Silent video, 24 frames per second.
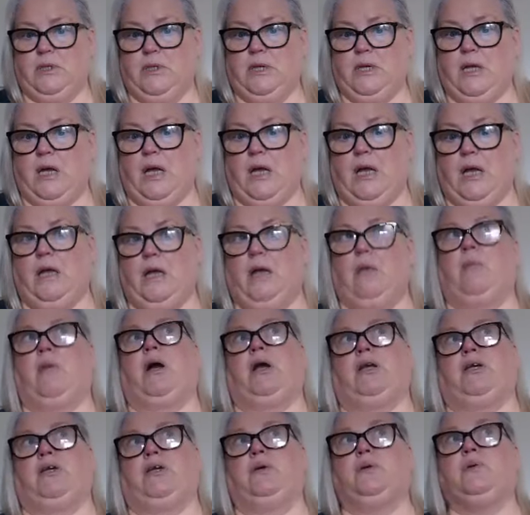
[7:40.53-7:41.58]

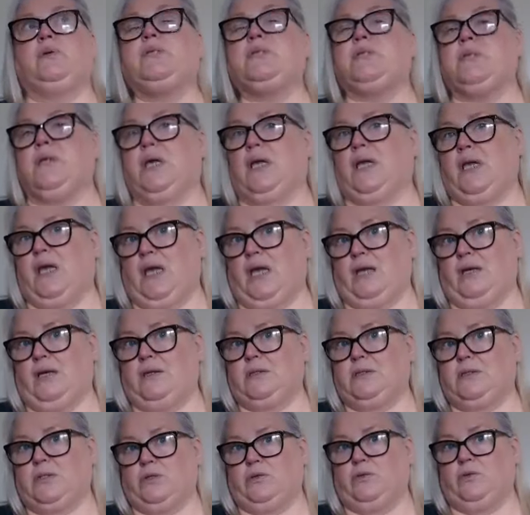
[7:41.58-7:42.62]
Are you sticking
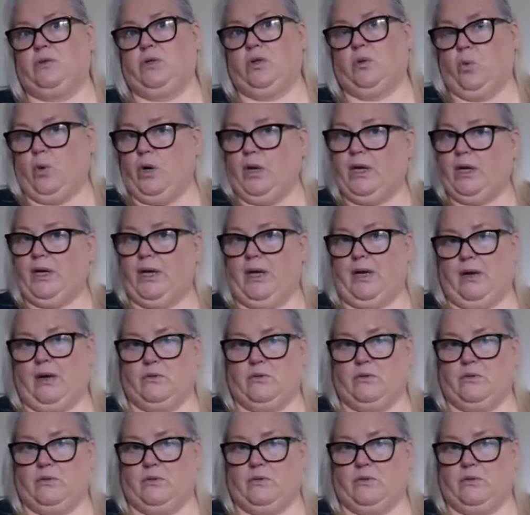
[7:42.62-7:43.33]
to your working